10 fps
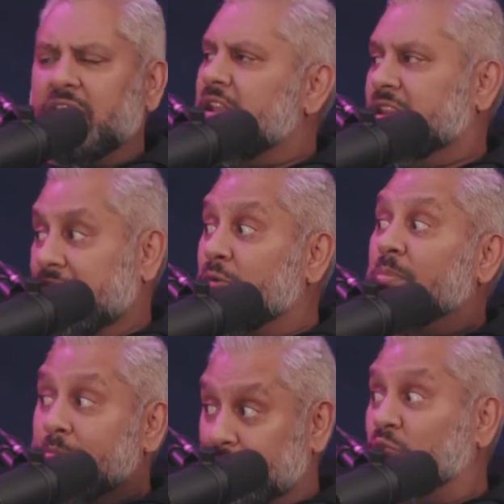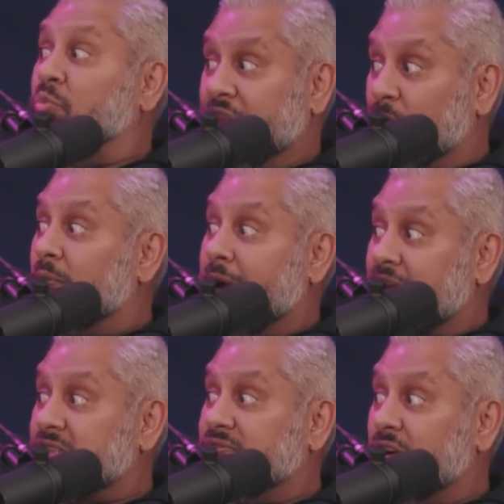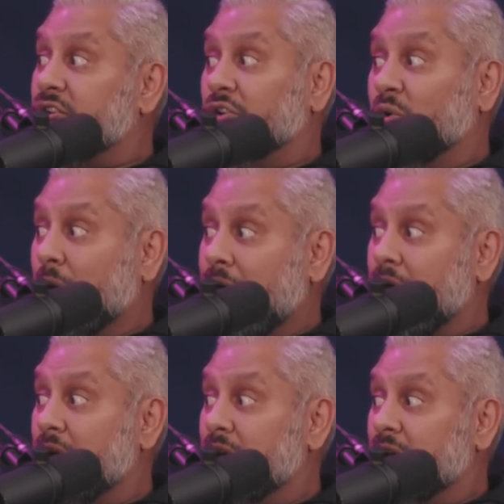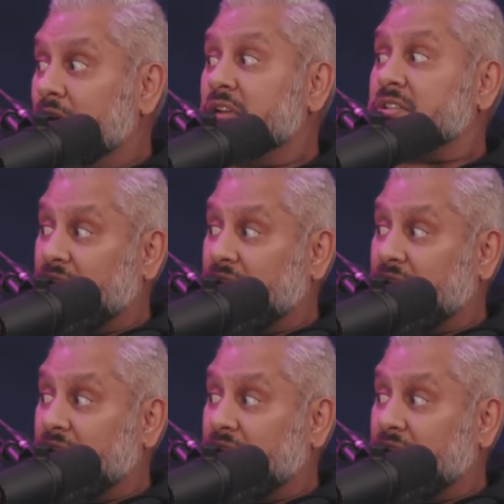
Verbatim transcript: then they were they were massive here. You know why? Because of